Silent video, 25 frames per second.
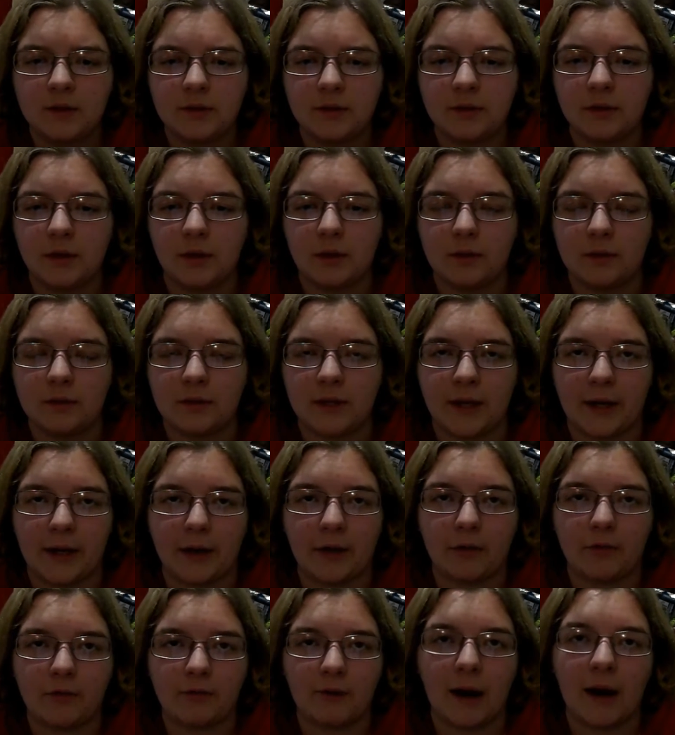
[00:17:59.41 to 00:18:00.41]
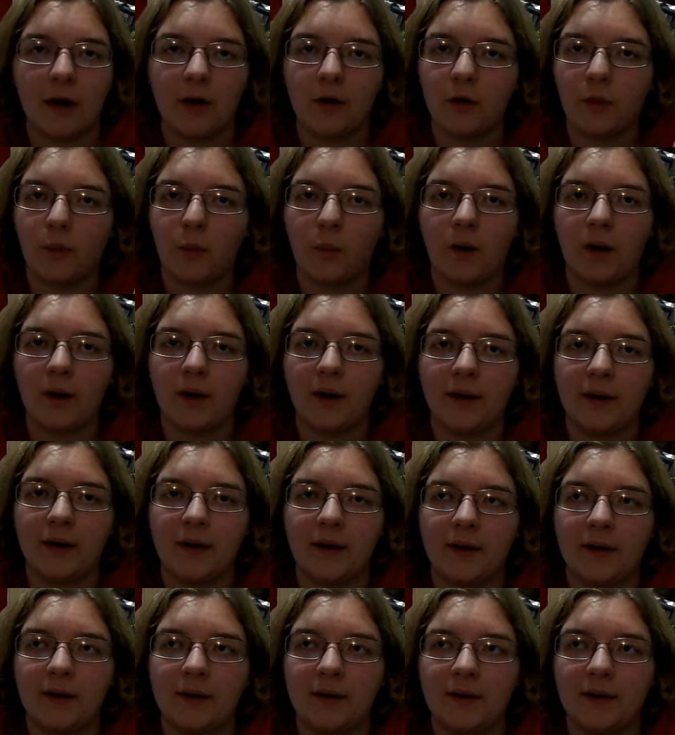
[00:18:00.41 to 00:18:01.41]
So, like, round 1
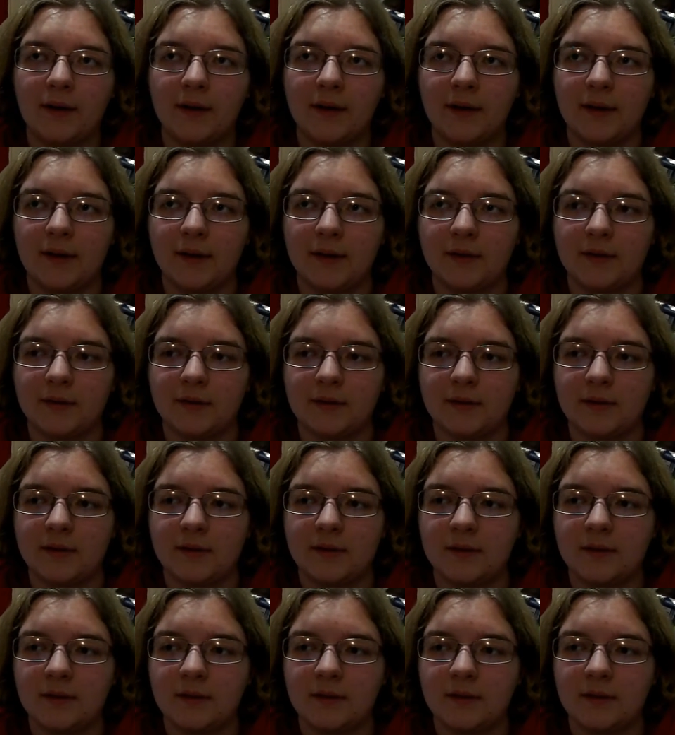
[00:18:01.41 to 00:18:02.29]
is...